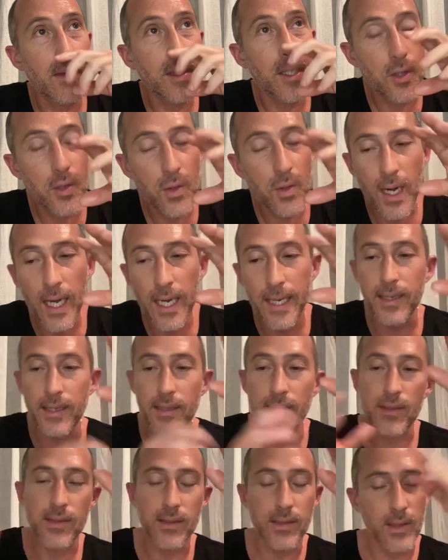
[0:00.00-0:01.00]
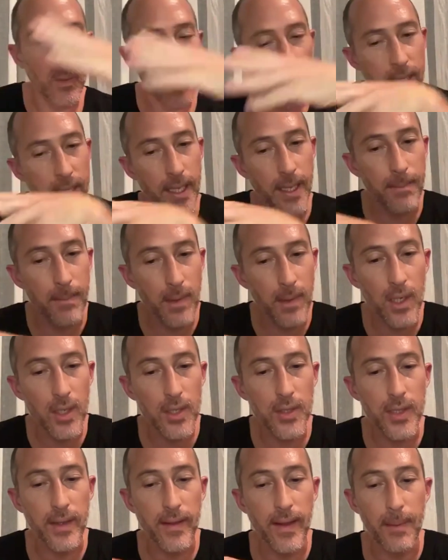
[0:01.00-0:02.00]
tridents and the way they
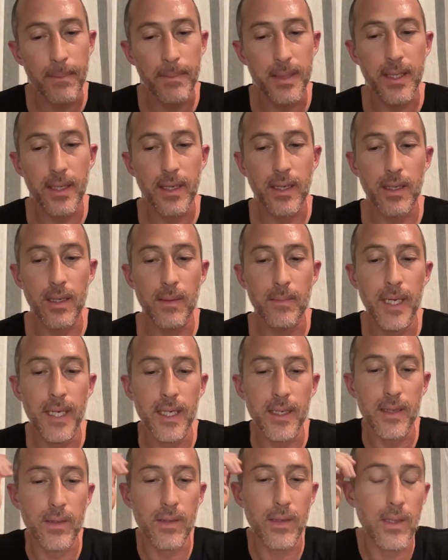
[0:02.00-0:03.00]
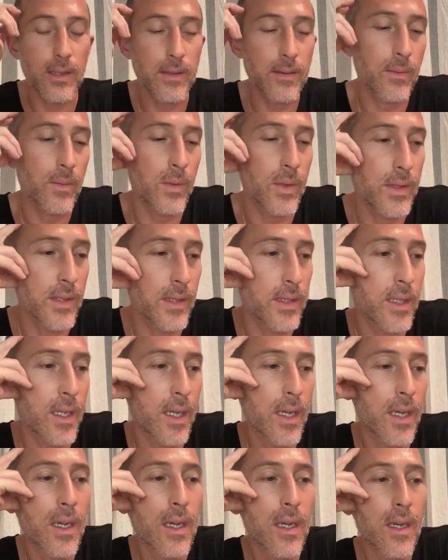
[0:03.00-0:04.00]
merge in that particular mandala was
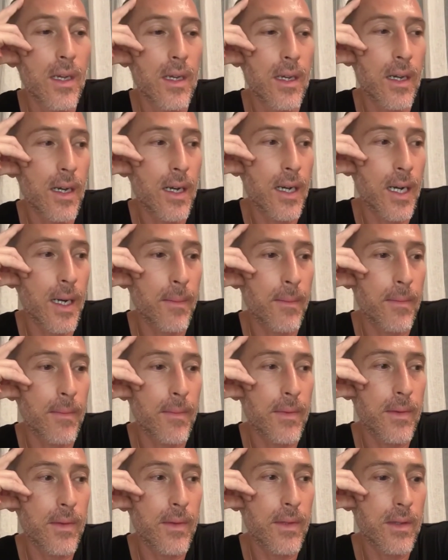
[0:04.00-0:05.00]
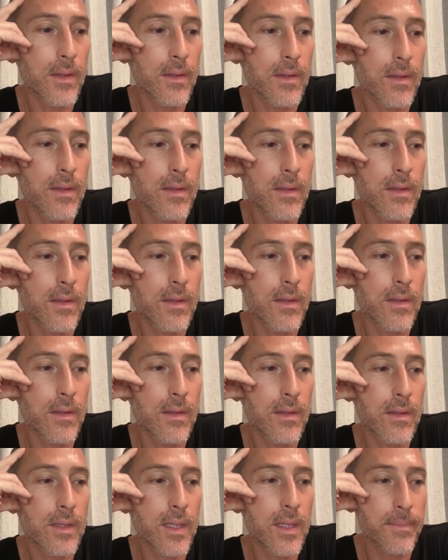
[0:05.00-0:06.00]
um,
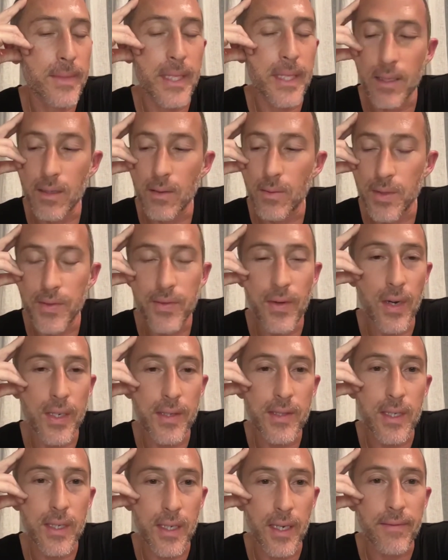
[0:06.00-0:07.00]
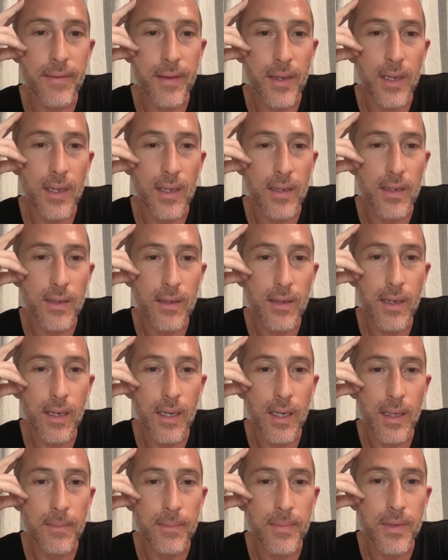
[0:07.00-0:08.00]
something that was very significant
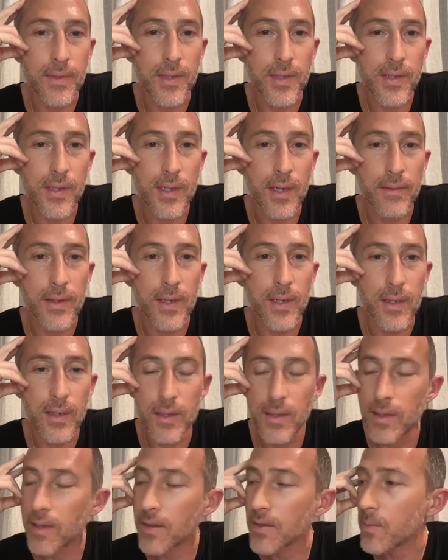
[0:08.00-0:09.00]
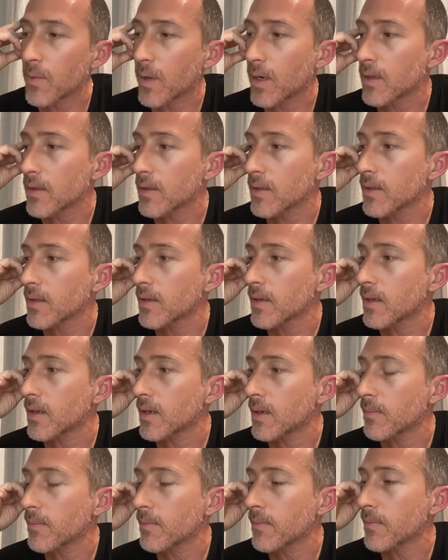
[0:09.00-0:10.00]
to discover as well,
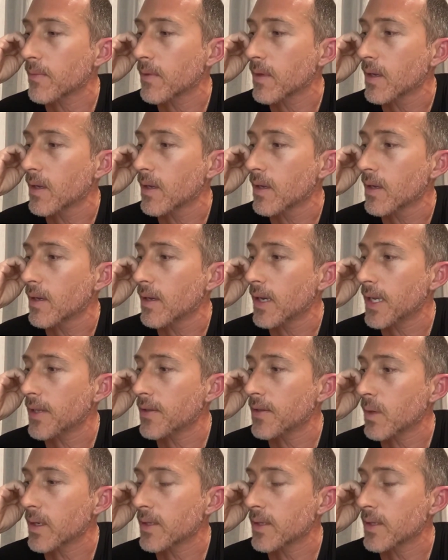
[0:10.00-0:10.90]
and to